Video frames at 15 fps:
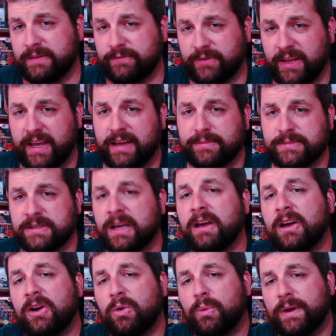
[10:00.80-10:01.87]
Flames
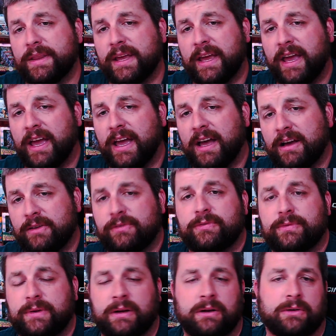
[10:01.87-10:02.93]
when they have,
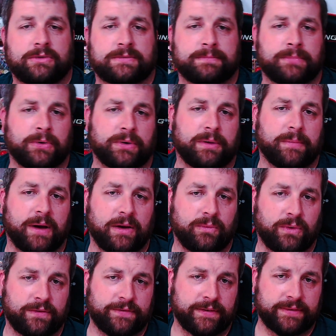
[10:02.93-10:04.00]
Pokemon
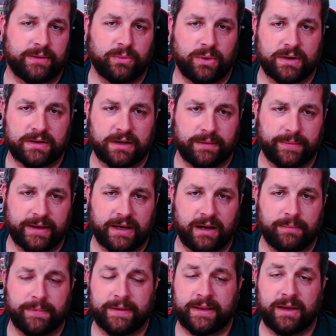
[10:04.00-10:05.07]
151 coming
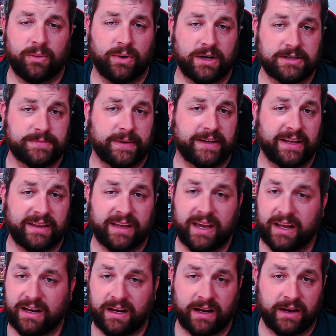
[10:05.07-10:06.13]
up and they want to spend on
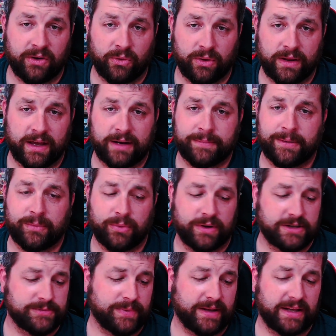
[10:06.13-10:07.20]
that. And I know a lot of people
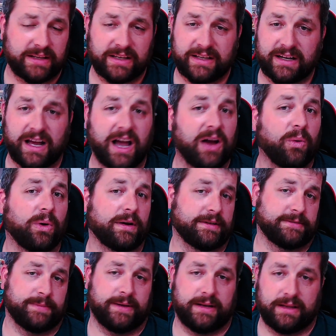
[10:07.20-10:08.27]
want to spend on that. I want
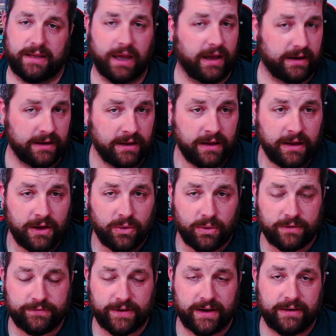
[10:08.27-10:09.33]
to spend on that.
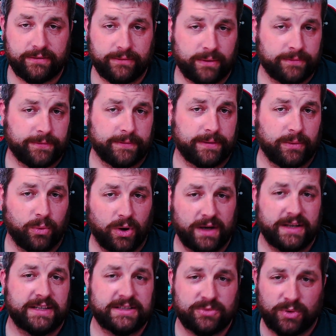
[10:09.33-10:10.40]

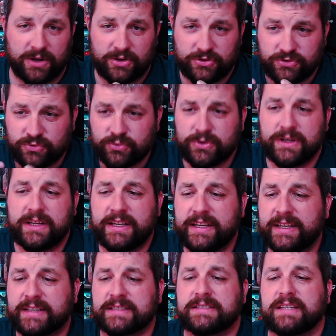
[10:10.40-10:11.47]
151 is one of those
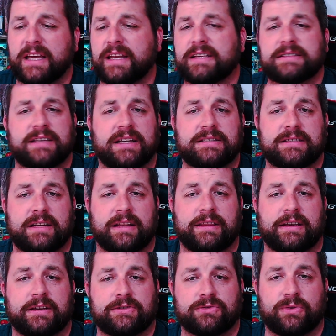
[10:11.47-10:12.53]
really exciting sets that I
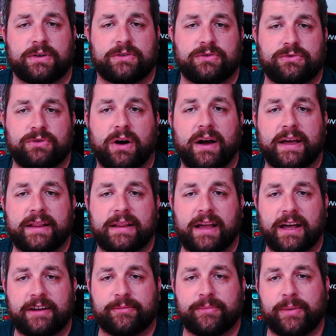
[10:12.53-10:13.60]
think is going to draw a
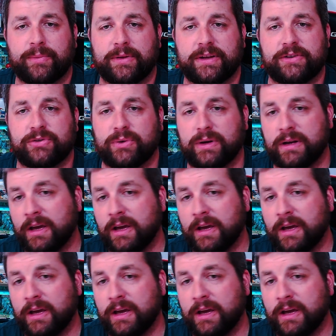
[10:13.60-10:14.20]
lot of people into it.